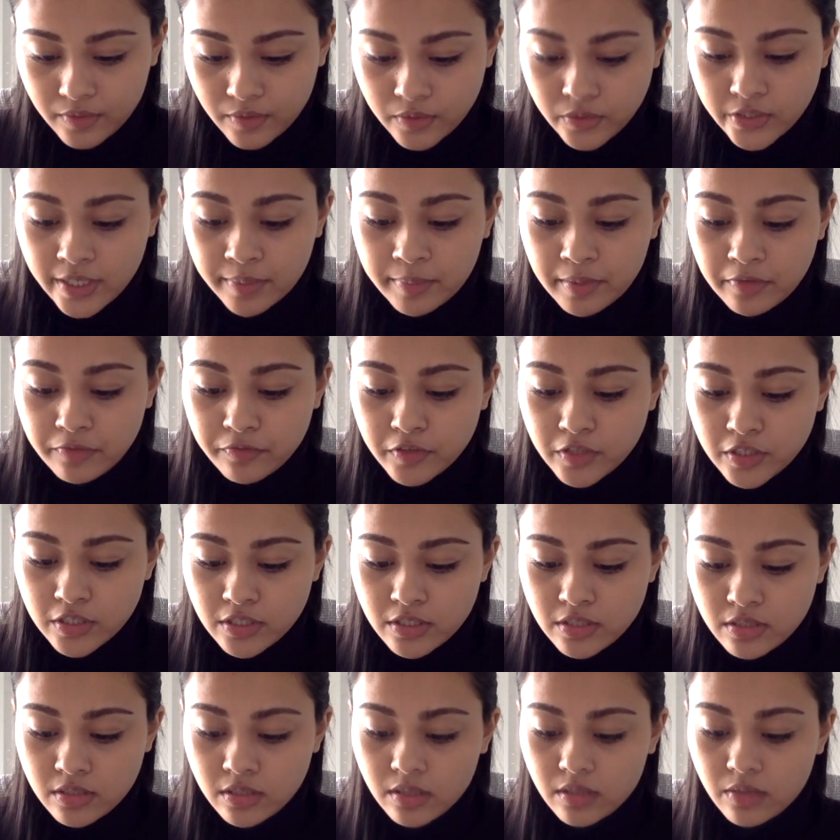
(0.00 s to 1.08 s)
So yeah,
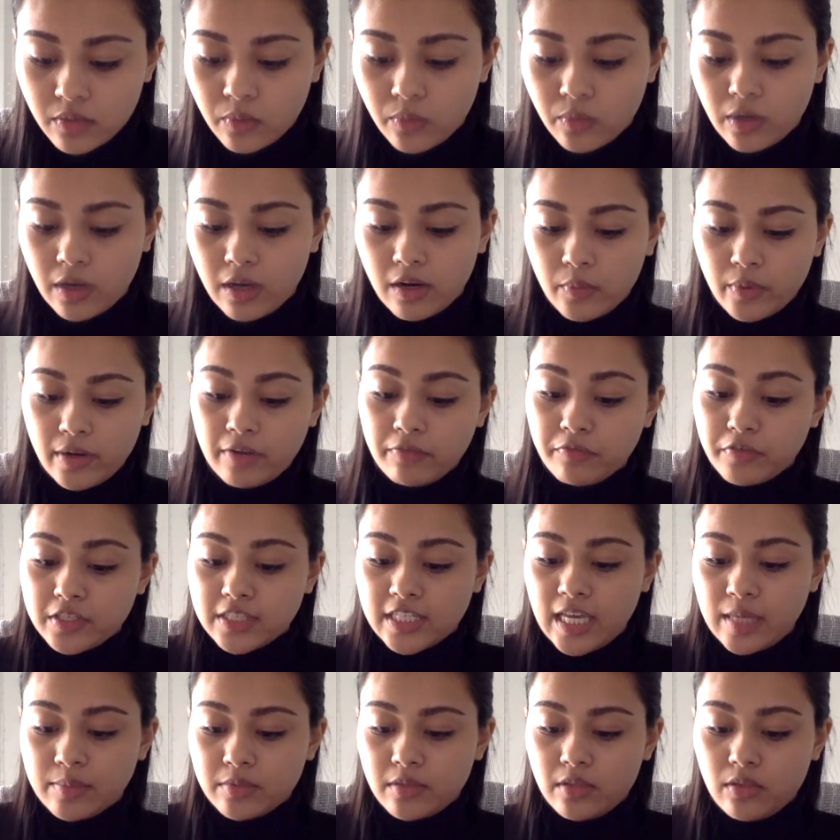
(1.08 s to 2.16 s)
when I first
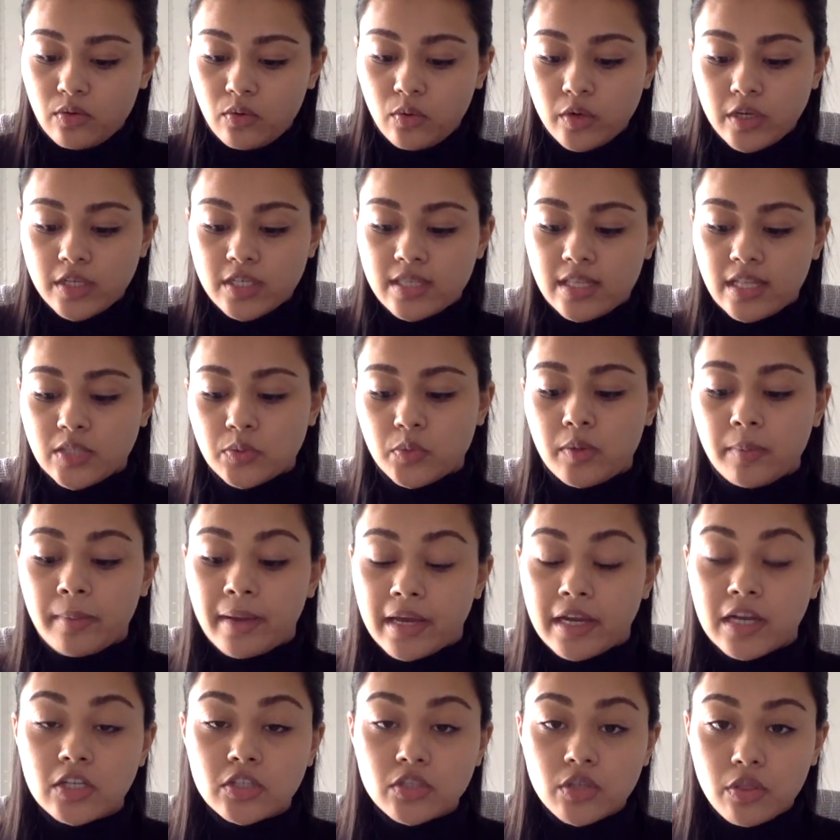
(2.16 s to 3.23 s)
came to the course, that's what my
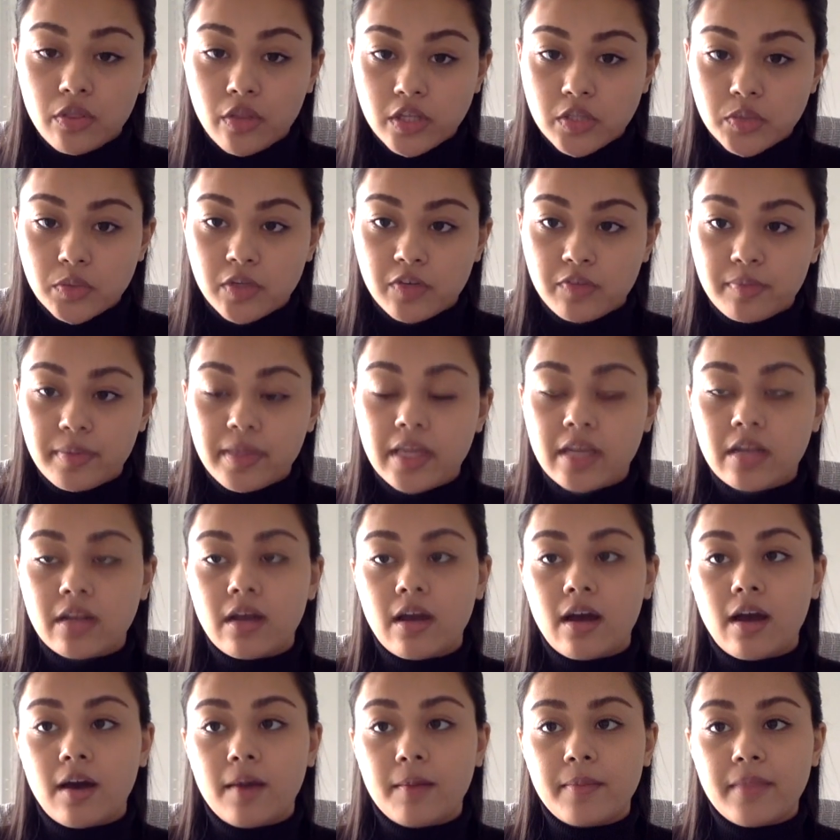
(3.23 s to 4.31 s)
initial thoughts would have been,
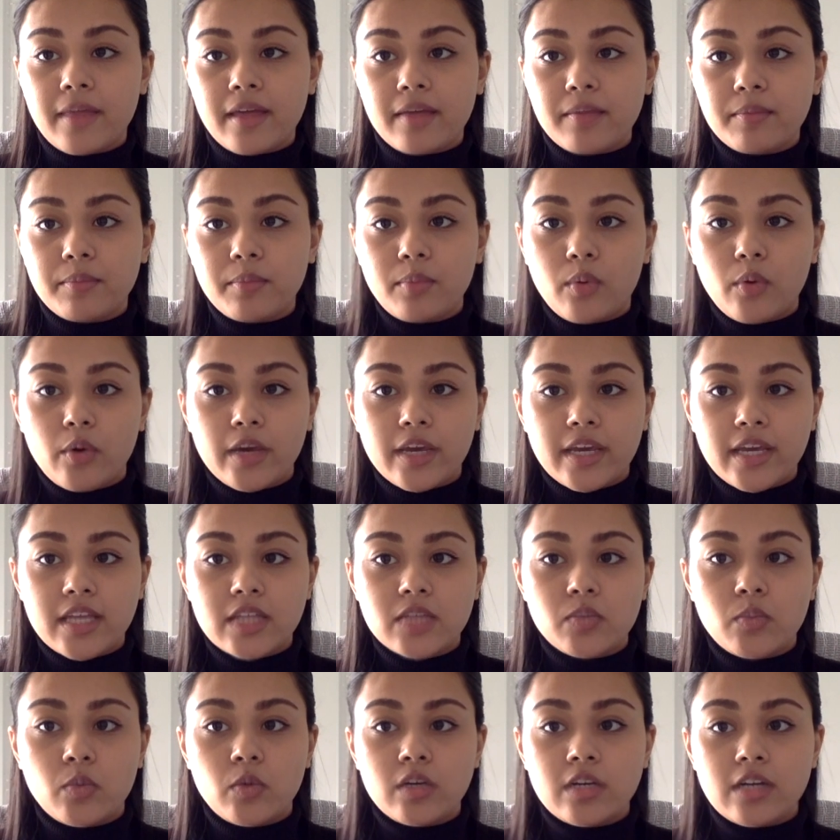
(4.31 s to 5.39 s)
that poor
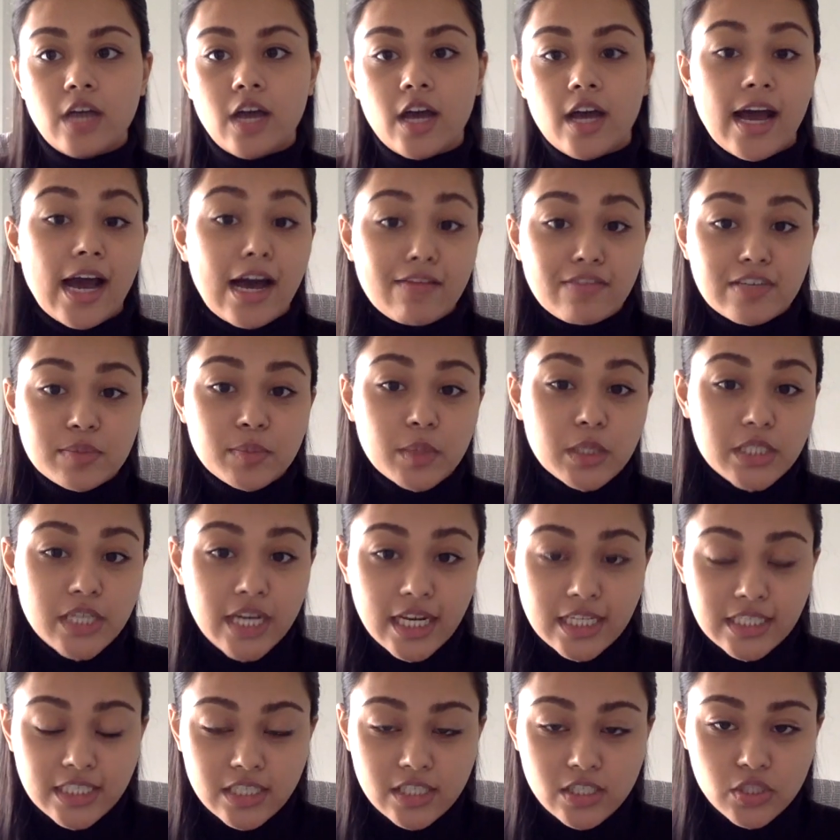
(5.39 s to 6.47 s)
kids would not have as much
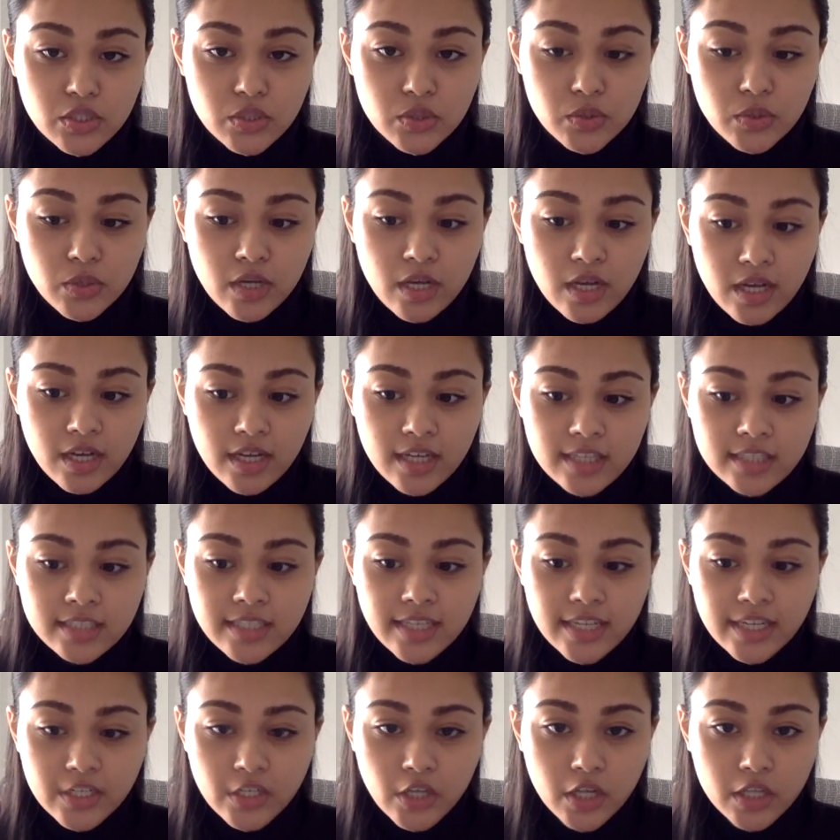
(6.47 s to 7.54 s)
access to
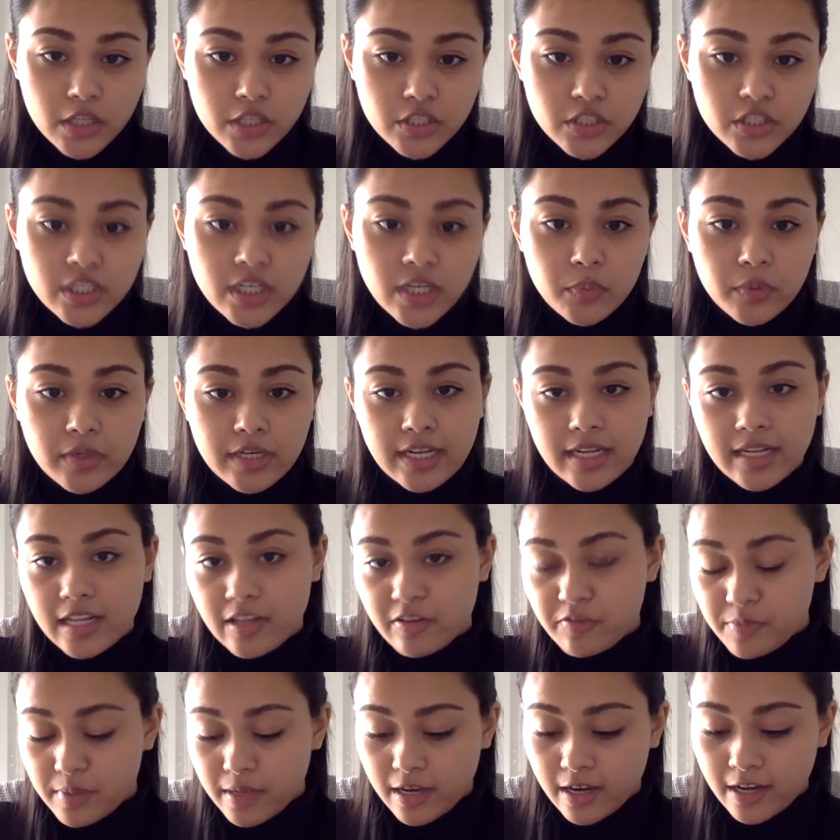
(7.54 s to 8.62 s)
technology and would get
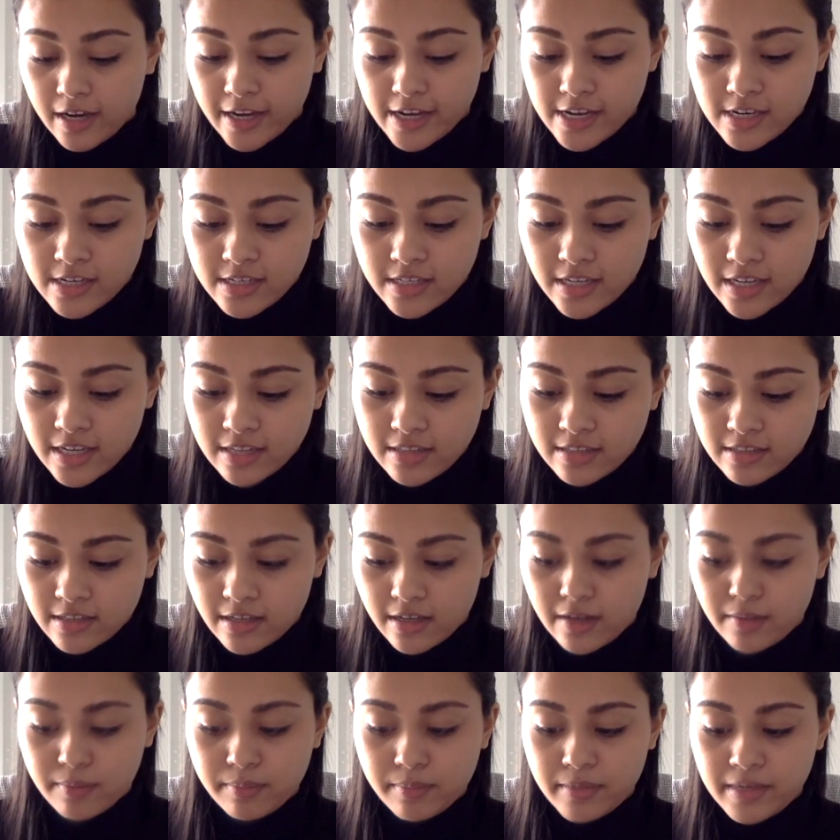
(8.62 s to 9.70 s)
left behind. And
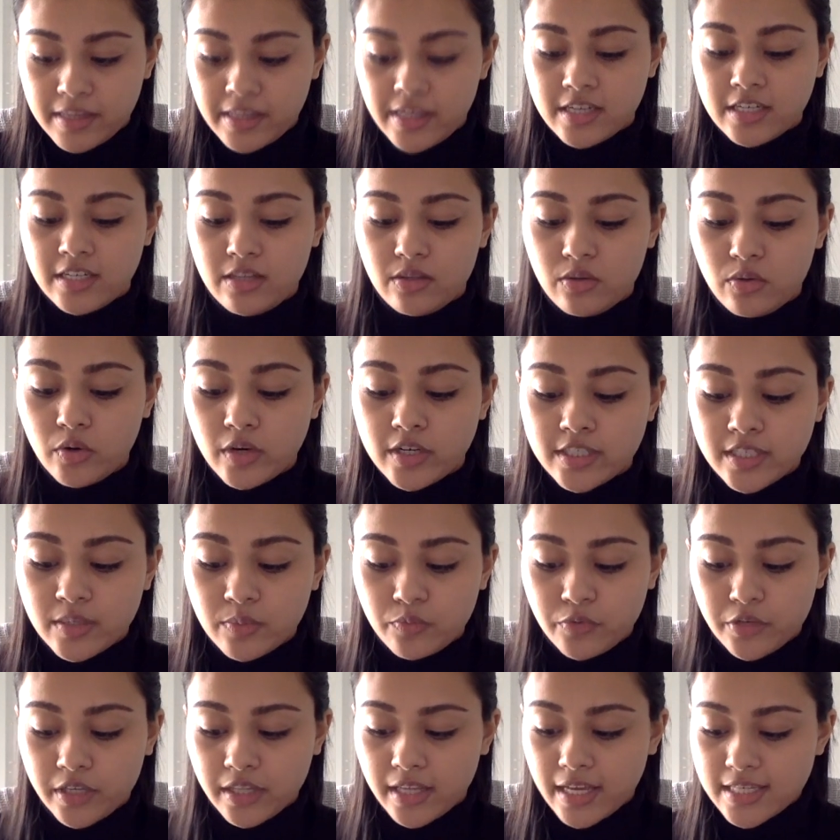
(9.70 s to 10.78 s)
by the end of the course, I'm
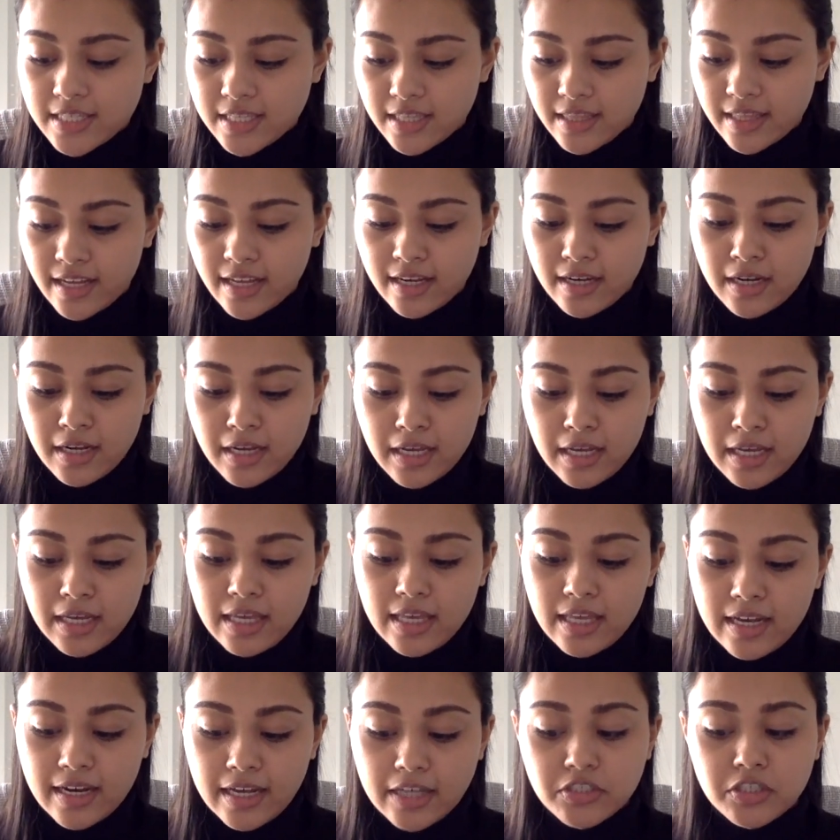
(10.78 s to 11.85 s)
realizing that
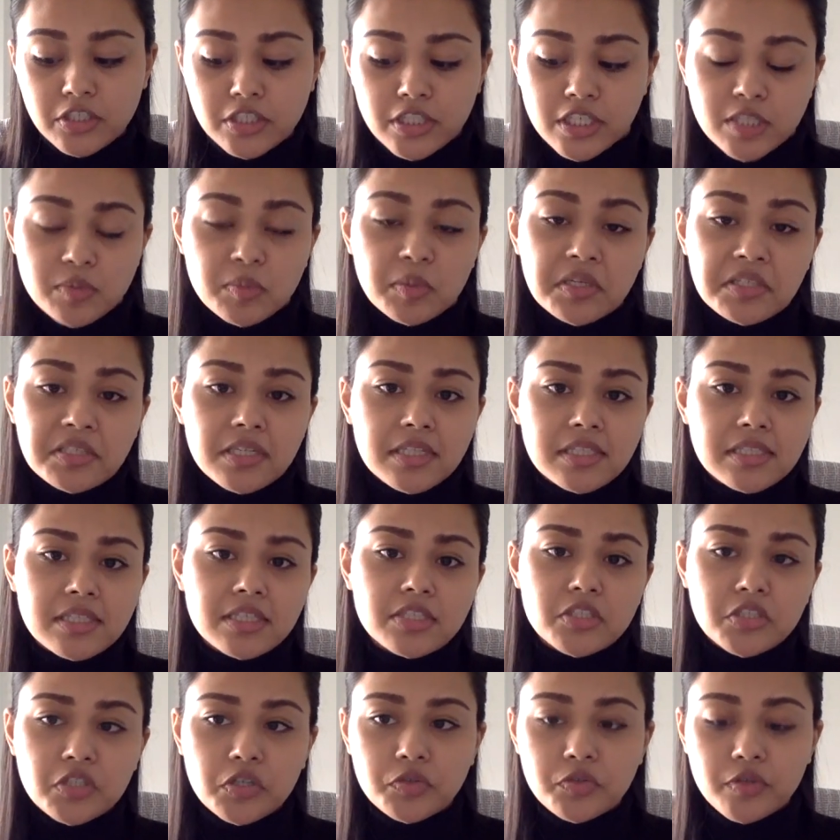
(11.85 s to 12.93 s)
it actually does make sense that
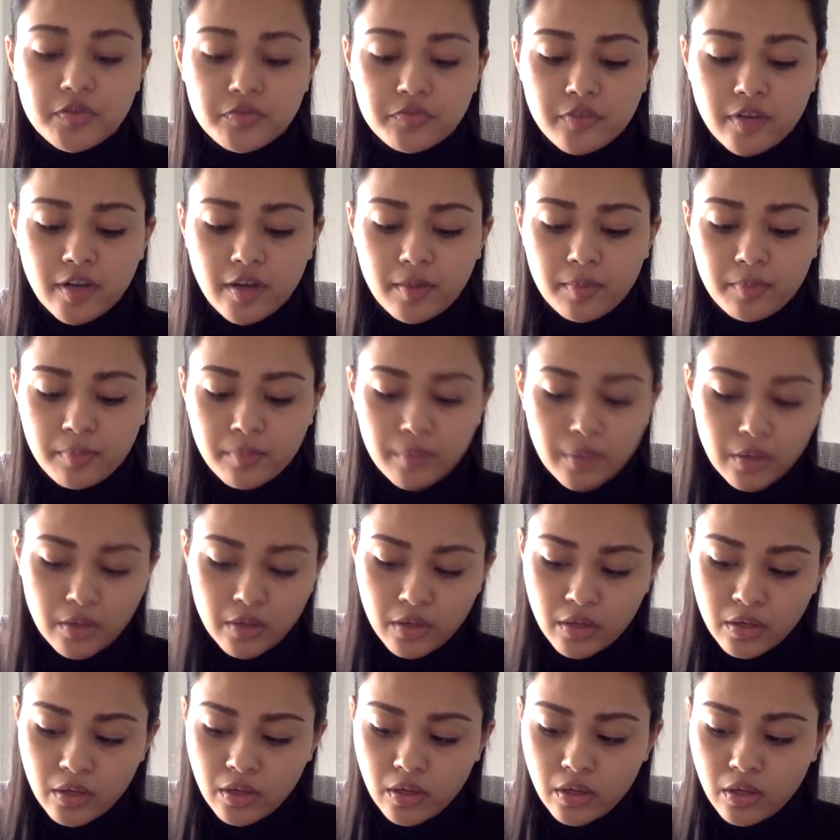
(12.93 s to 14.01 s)
children from
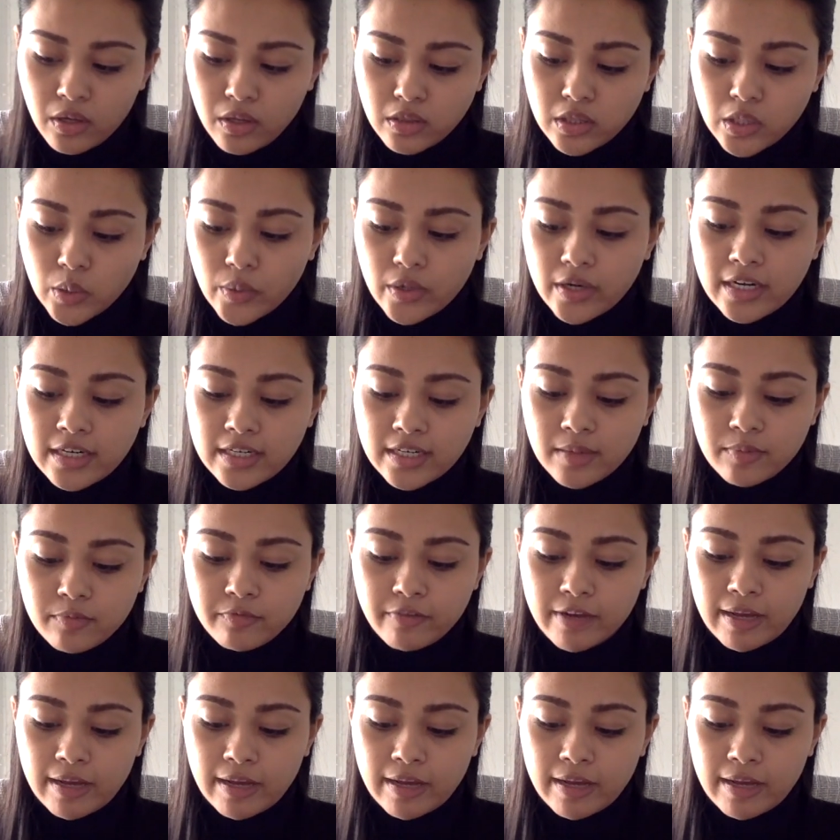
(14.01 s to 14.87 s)
lower income